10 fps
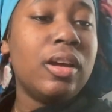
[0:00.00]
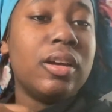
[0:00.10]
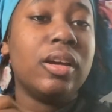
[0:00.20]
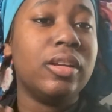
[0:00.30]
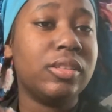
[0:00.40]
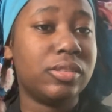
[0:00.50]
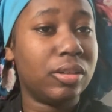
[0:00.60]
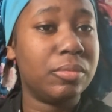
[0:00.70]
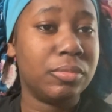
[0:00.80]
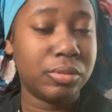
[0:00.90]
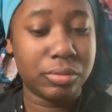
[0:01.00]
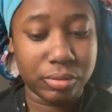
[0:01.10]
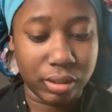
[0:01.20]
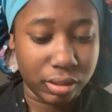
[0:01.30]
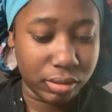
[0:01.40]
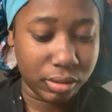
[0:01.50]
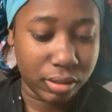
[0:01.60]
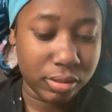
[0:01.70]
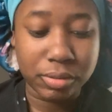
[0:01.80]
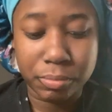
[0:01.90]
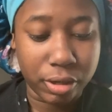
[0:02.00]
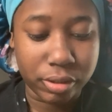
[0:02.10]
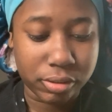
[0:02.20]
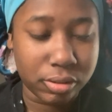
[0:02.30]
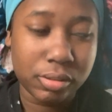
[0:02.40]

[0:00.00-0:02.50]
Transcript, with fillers: and it's almost and it's March.